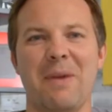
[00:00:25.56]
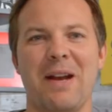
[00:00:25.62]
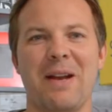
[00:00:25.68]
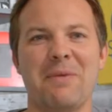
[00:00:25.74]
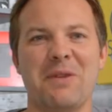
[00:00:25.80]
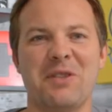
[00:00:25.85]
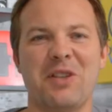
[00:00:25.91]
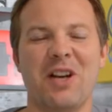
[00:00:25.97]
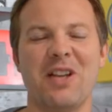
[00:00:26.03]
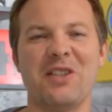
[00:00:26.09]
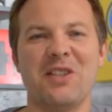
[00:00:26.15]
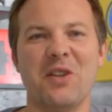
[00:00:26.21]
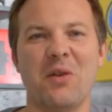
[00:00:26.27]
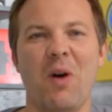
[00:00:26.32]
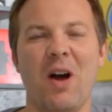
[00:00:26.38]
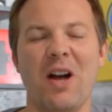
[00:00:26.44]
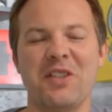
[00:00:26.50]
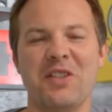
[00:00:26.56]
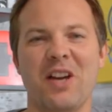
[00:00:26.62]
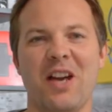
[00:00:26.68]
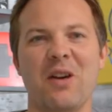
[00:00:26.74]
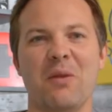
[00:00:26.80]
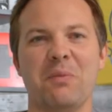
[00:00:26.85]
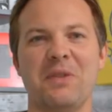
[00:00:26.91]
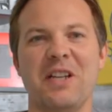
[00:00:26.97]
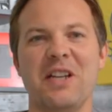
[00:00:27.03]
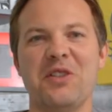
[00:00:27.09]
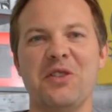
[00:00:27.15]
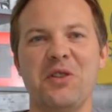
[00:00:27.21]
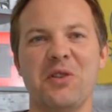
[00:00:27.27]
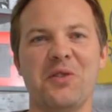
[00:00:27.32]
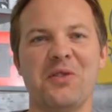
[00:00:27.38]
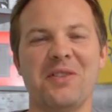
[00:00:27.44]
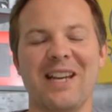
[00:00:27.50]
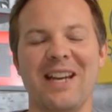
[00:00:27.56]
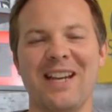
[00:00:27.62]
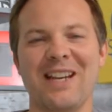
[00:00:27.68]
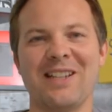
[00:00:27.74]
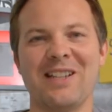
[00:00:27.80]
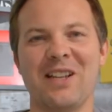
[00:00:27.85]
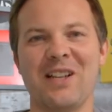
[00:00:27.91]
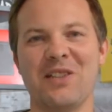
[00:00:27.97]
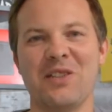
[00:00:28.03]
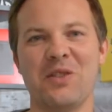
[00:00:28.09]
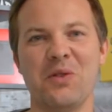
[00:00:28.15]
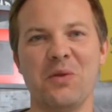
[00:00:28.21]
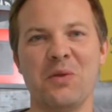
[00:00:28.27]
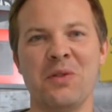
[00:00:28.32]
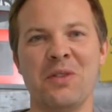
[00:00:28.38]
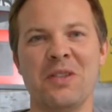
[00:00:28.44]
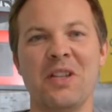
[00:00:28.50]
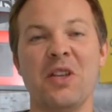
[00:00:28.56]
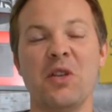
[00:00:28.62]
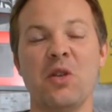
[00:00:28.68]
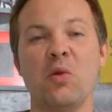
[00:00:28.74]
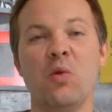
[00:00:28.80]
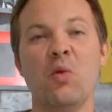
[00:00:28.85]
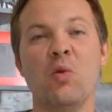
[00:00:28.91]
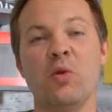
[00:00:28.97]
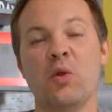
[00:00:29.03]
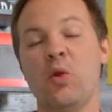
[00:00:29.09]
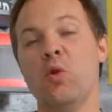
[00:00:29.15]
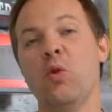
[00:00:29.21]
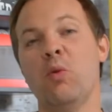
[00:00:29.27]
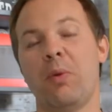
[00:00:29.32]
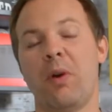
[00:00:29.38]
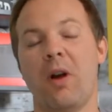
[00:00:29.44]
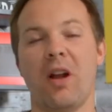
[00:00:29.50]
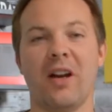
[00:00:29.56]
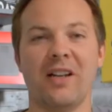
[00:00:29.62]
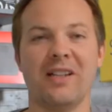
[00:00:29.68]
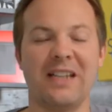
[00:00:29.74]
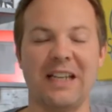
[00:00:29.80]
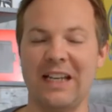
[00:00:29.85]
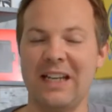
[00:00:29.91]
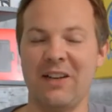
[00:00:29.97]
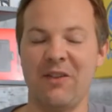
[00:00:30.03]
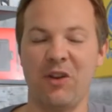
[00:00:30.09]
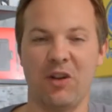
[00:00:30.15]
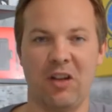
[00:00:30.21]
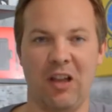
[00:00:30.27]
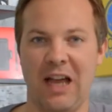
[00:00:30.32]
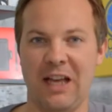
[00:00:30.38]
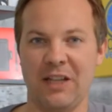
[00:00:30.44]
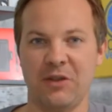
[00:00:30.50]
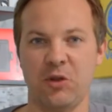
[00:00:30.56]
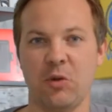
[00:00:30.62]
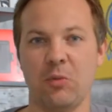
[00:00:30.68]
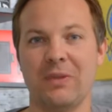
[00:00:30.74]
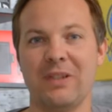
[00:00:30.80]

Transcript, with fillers: name is John Sowash. I help teachers and students use Google products in the classroom.